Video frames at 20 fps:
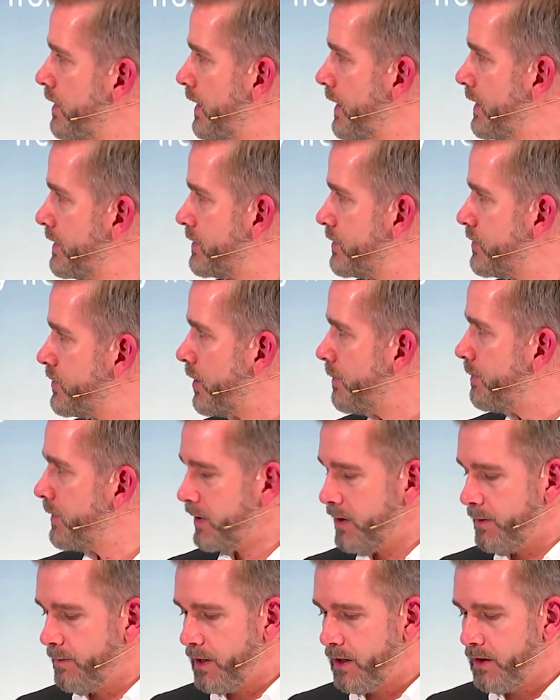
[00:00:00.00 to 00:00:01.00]
it's a
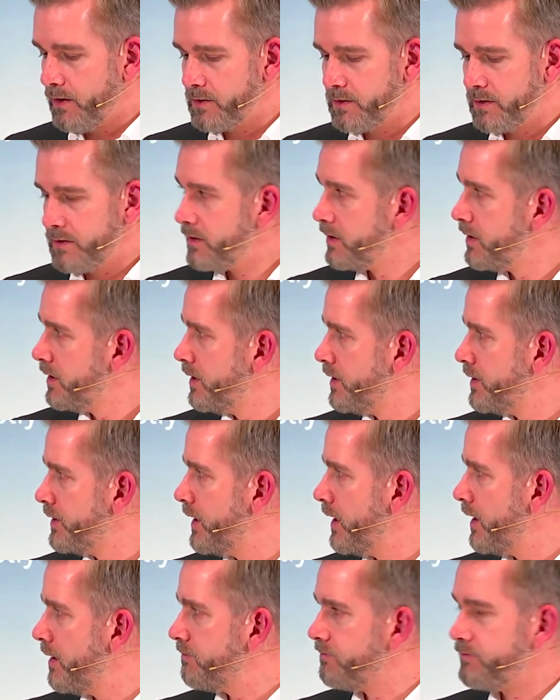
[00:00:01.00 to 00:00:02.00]
topic about,
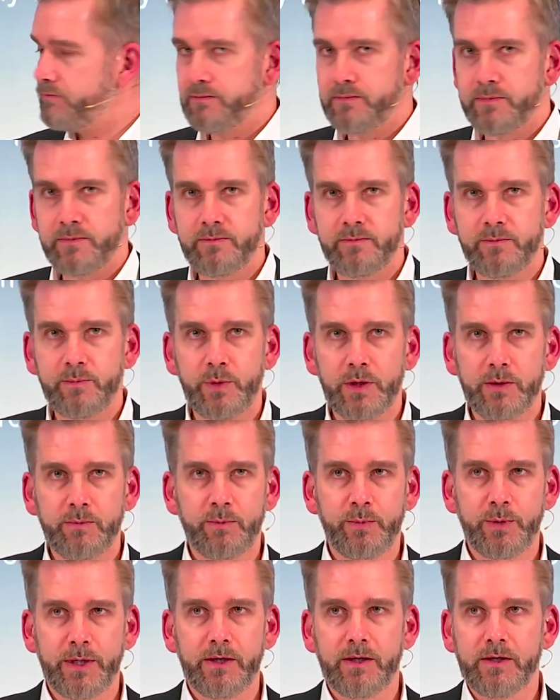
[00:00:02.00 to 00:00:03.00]
yeah,
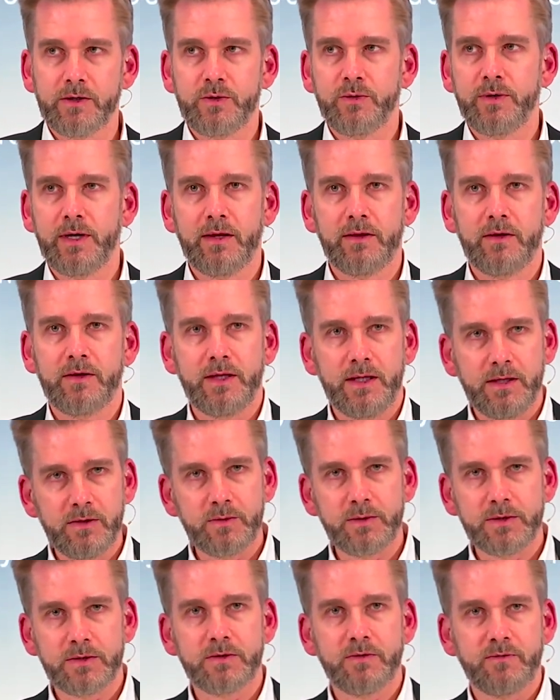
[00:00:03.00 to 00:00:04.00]
bringing together the
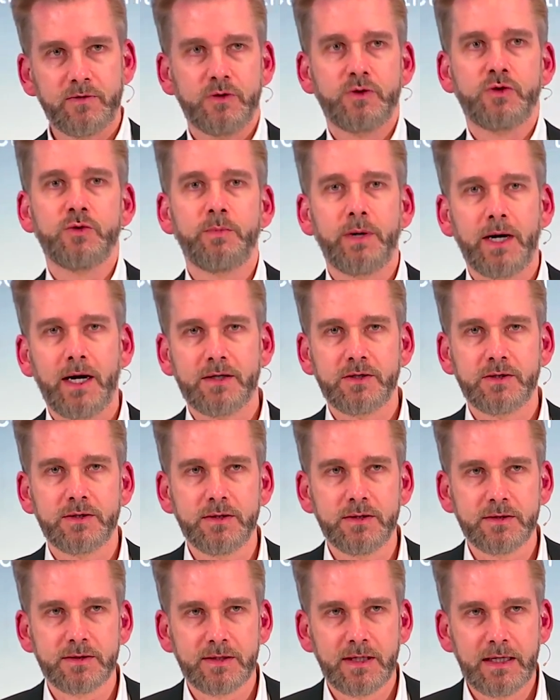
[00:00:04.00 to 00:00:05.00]
interests of the two
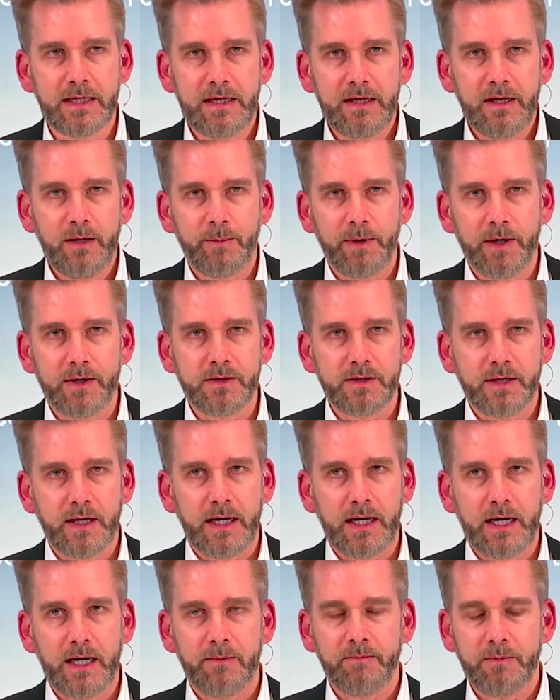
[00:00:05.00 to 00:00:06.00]
parties, but
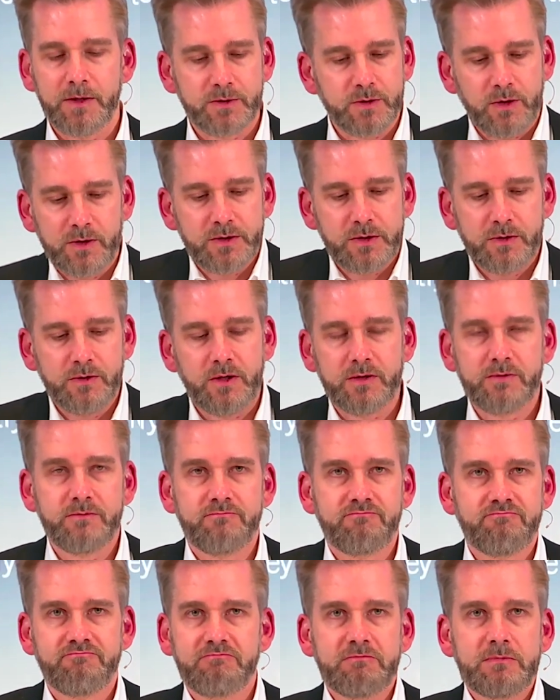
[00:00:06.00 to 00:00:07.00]
um, it's also not
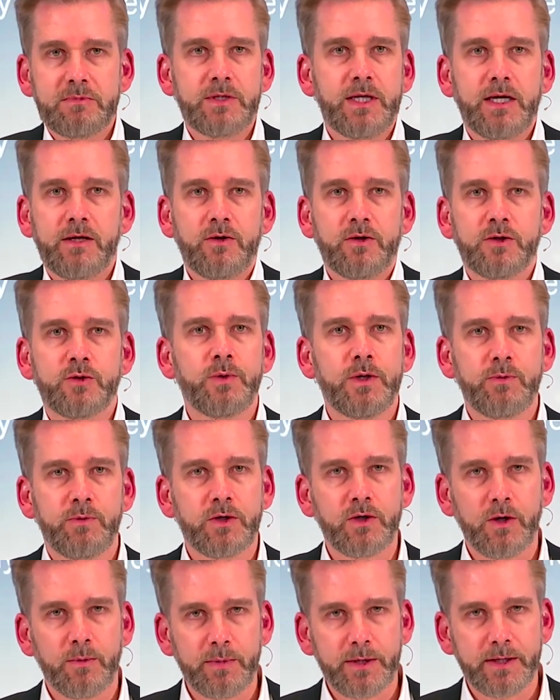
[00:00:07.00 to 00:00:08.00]
yeah, not very
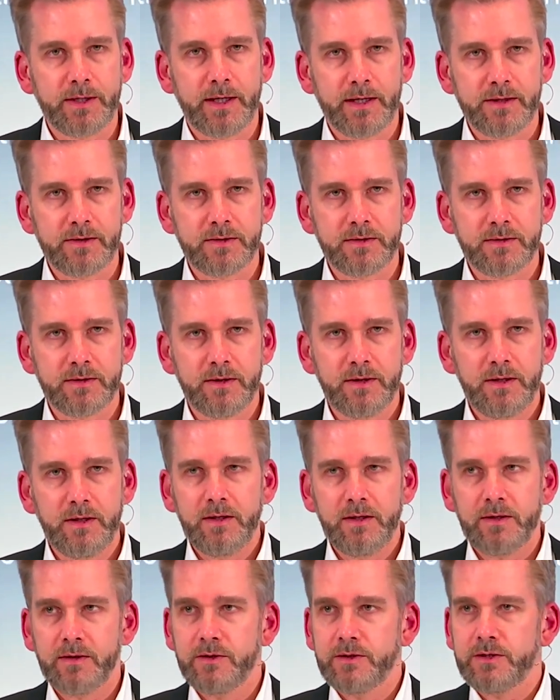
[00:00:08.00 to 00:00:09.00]
complicated.
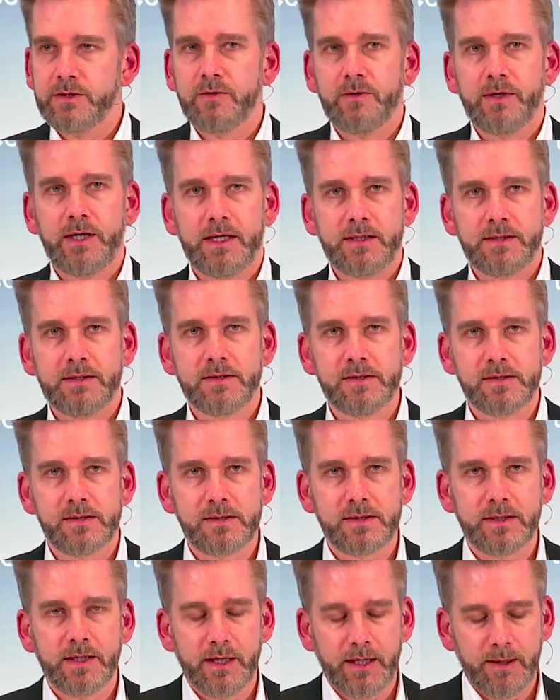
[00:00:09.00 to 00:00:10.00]
So in
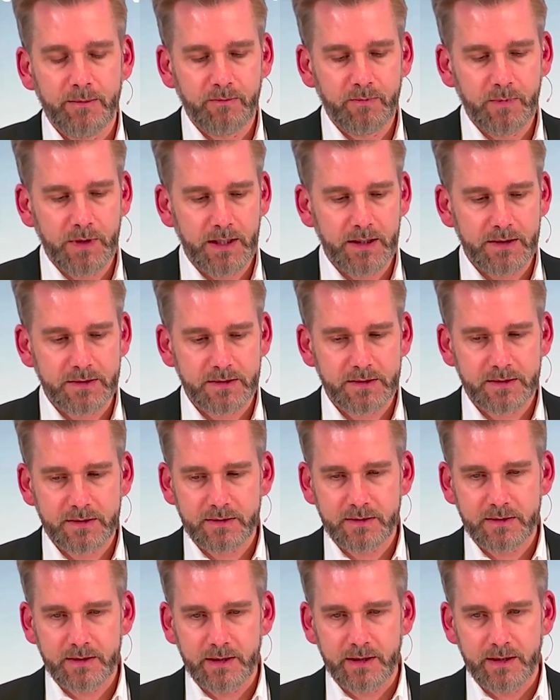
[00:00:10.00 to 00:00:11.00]
essence, um,
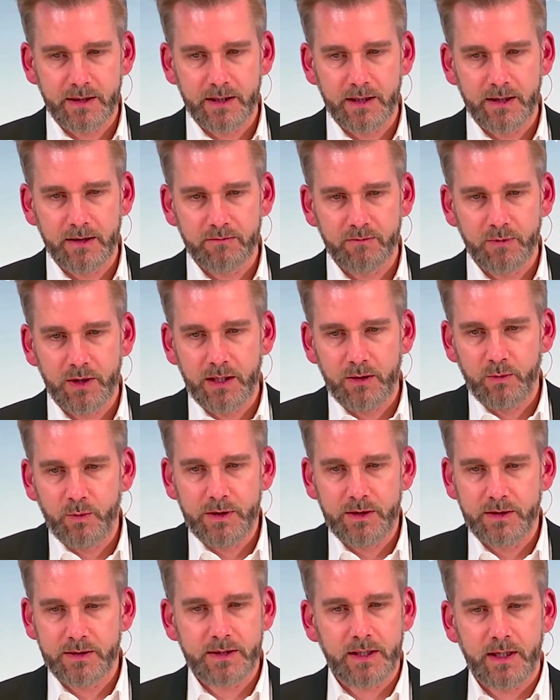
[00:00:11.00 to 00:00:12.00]
it's uh, yeah, we
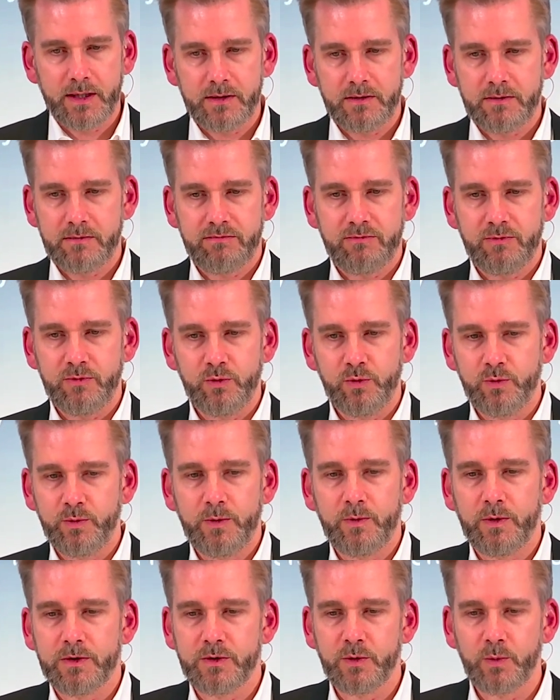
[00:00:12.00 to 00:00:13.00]
decide who we
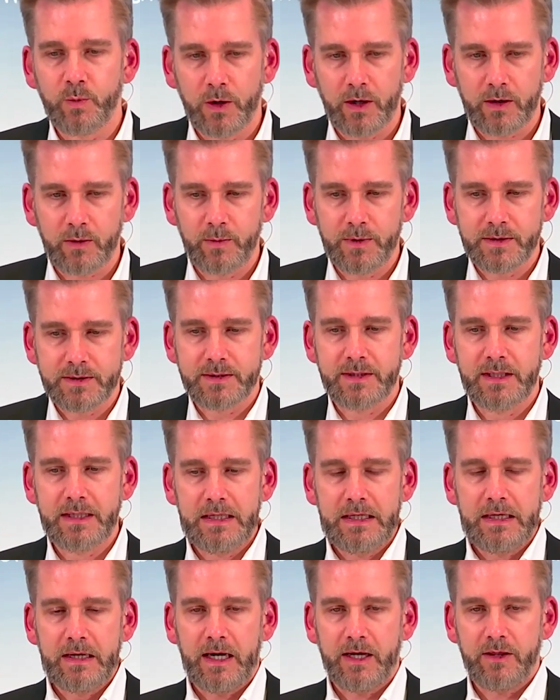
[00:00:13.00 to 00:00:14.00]
want to work with.
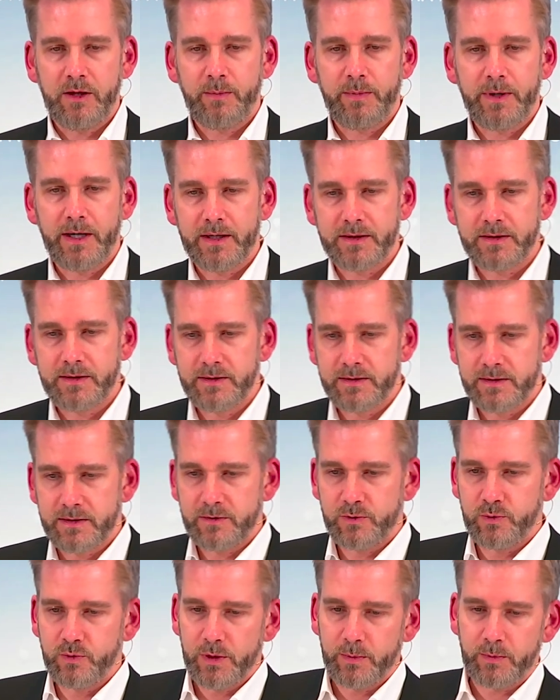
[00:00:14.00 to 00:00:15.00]
Other parties
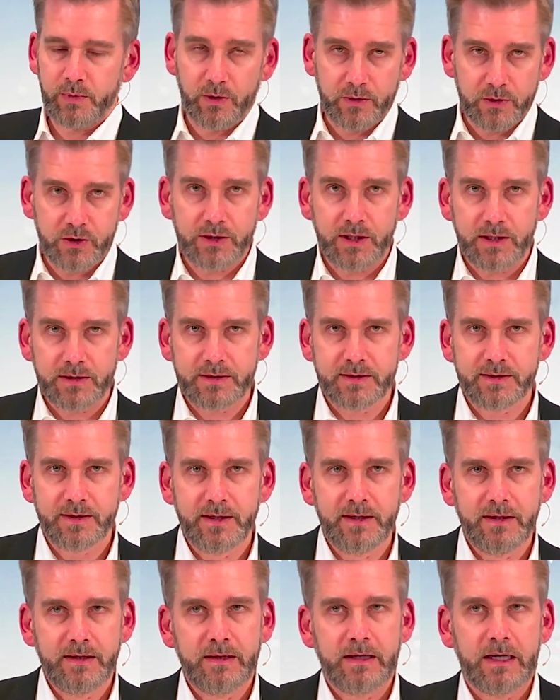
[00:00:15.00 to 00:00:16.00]
do approach us
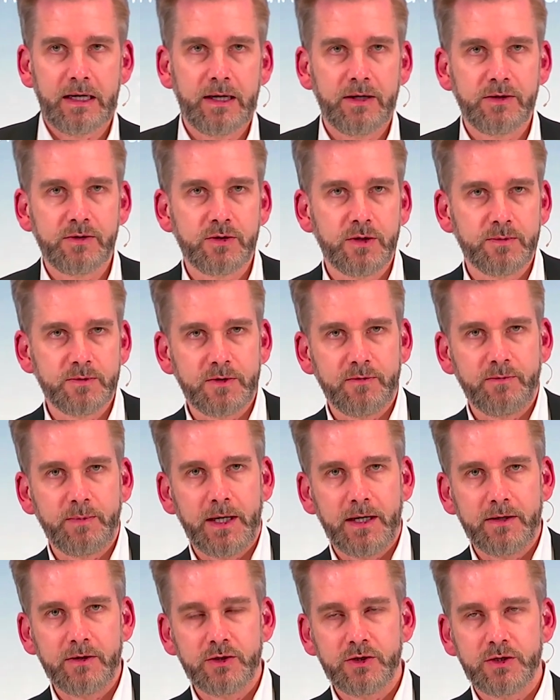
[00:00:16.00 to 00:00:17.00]
uh, in terms of
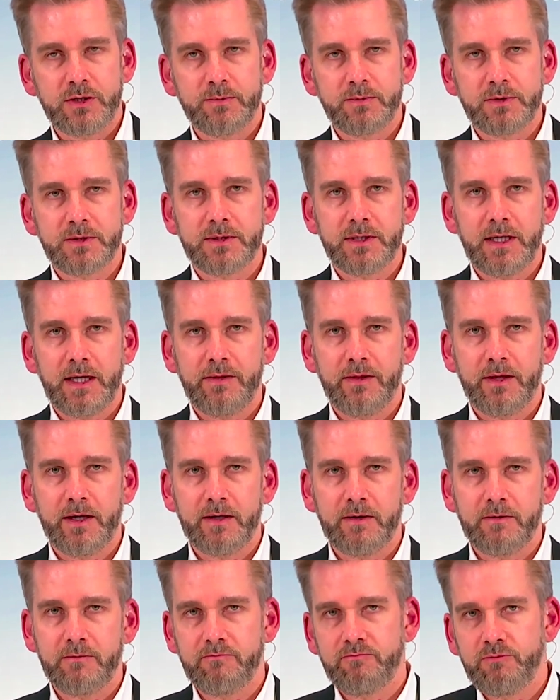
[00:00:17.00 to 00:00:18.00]
partnerships, and
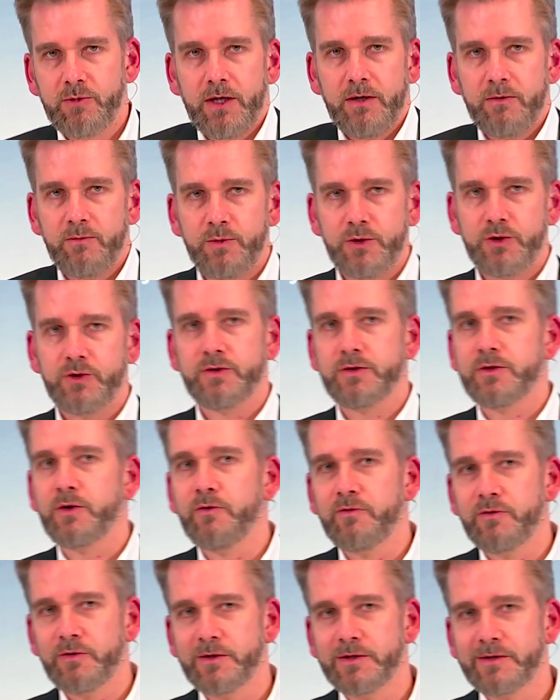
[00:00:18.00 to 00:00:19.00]
then yeah, we just go
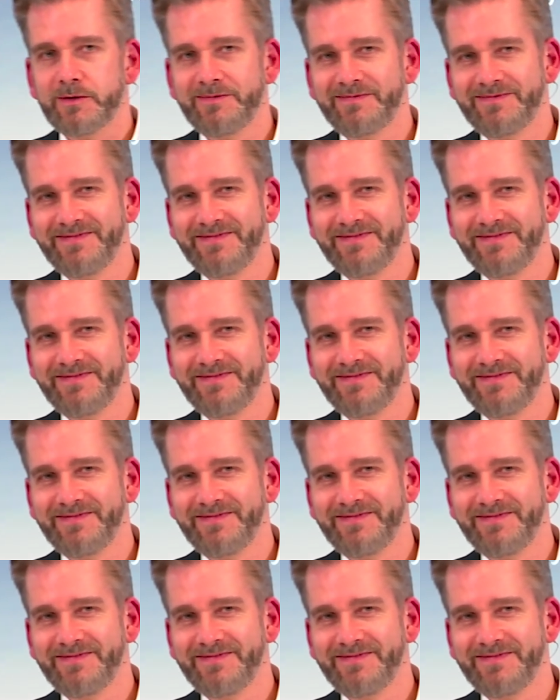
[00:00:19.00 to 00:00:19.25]
for it.